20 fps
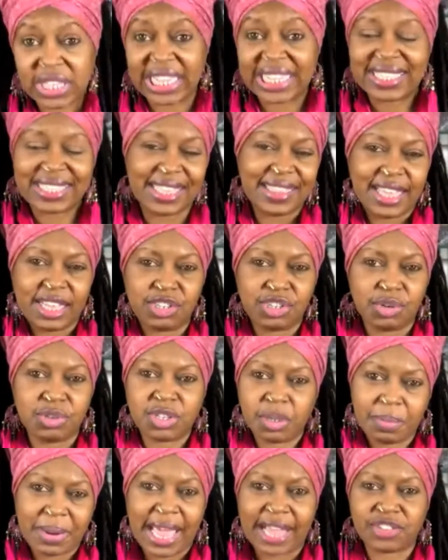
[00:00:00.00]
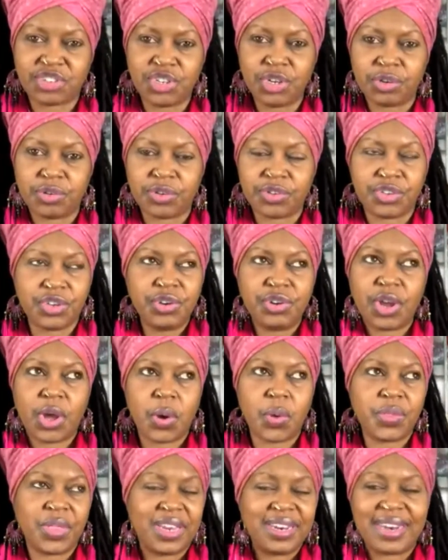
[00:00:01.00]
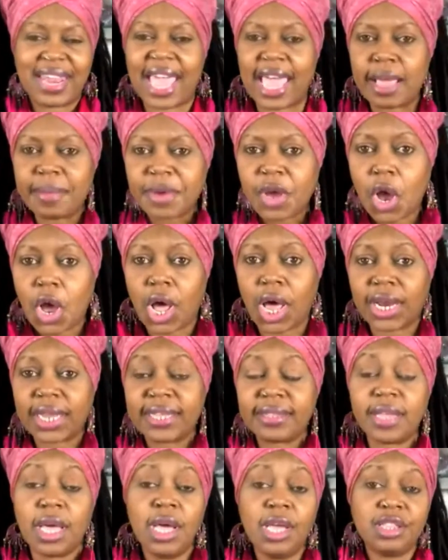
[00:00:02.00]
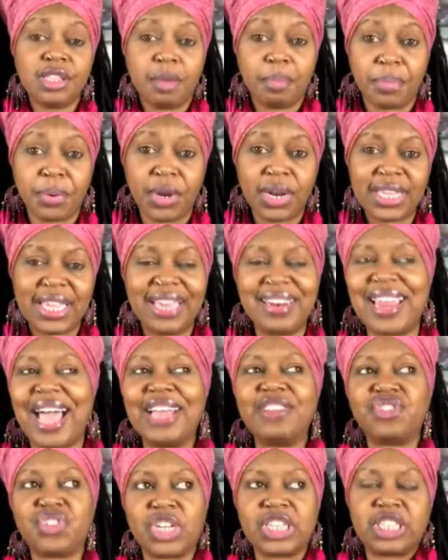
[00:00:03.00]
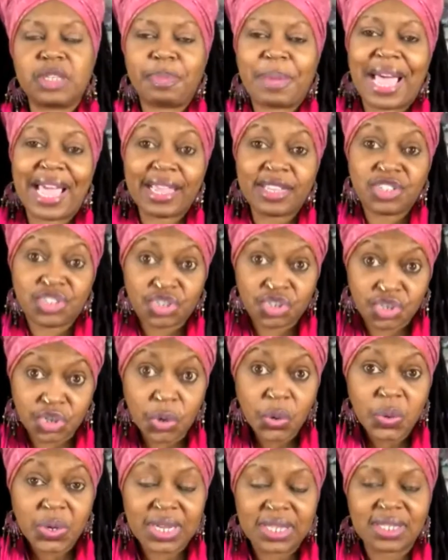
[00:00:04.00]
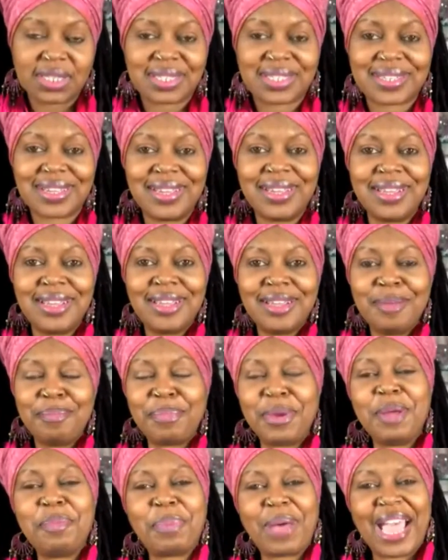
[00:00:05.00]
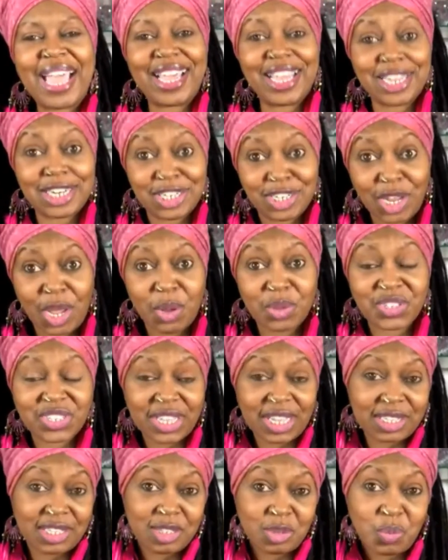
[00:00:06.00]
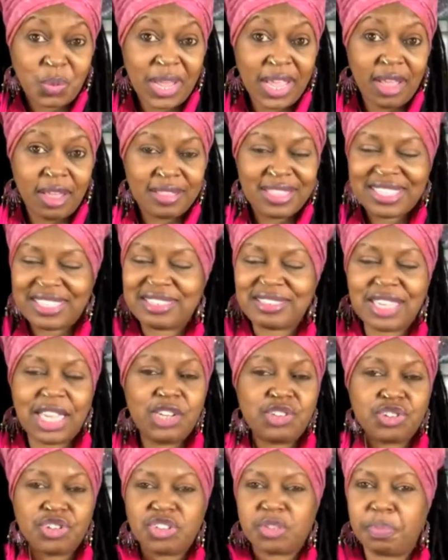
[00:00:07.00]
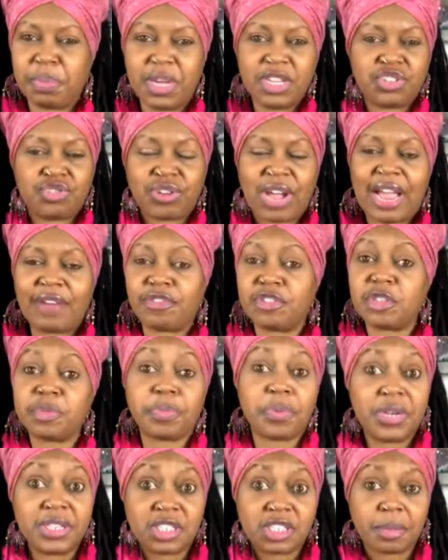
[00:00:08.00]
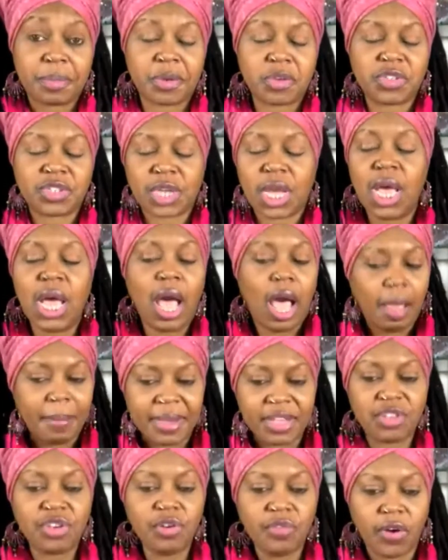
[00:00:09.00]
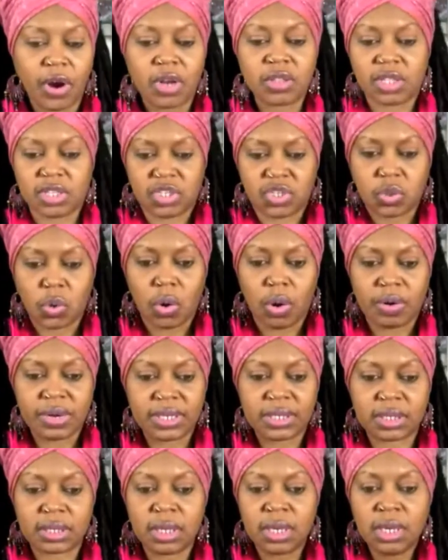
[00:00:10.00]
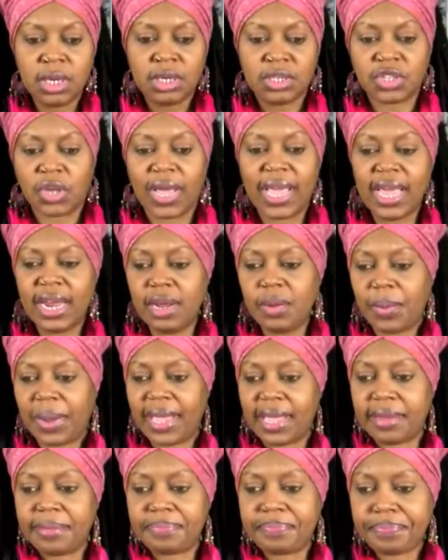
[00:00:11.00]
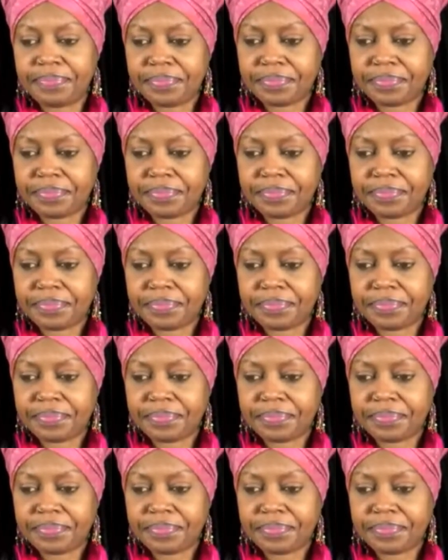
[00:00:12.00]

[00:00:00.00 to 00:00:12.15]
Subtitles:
things that they do to black children. You know, the name calling, the bullying, not just by students, but by adults as well. These teachers, bus drivers, principals. I mean, you've heard the stories. So anyway,